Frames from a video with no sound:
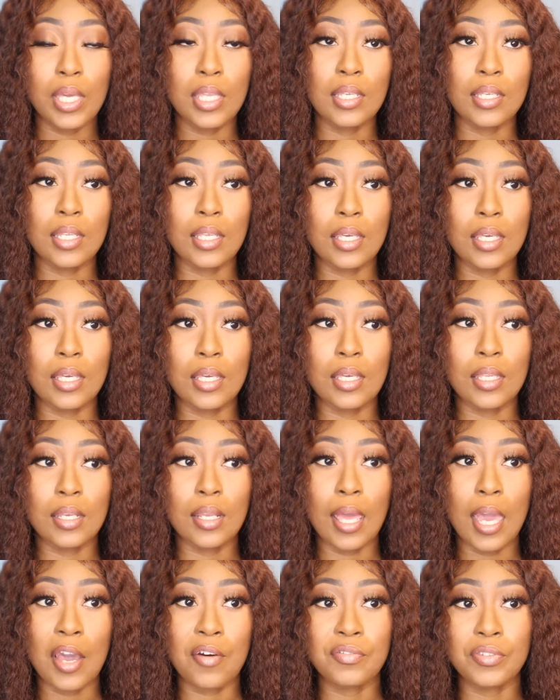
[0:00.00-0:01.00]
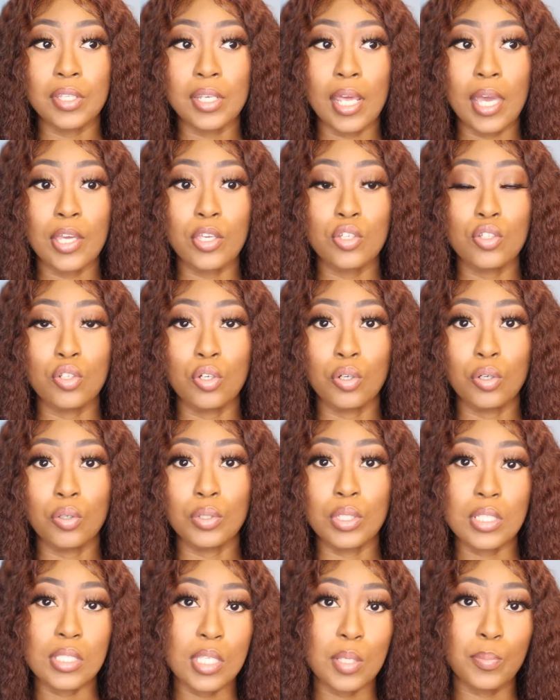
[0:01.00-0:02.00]
And then after that,
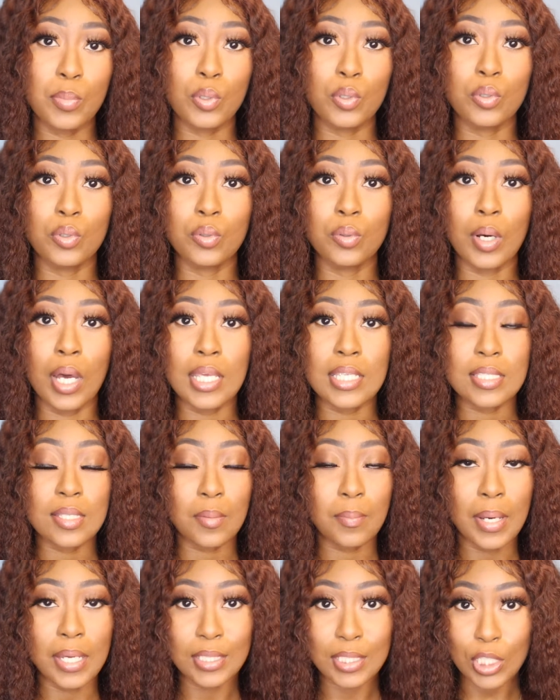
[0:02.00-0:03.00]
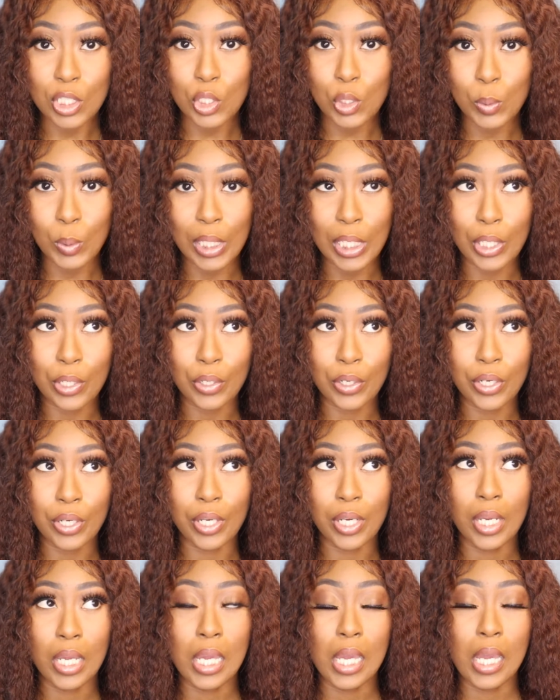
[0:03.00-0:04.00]
the typical, I sent my thank you
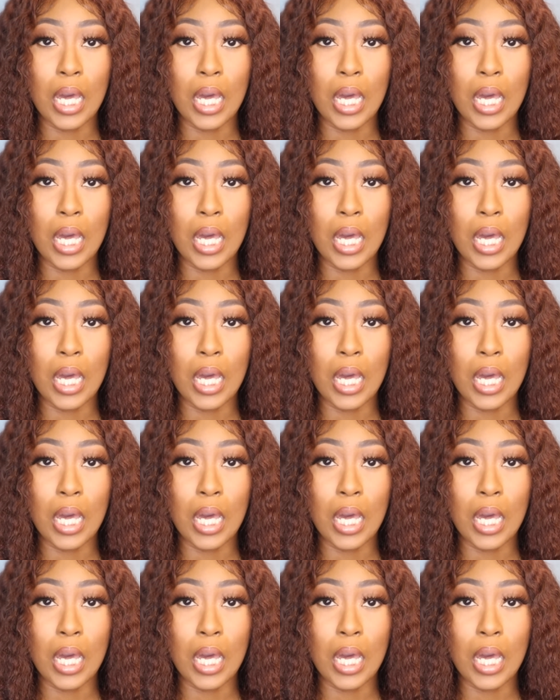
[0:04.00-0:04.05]
letter,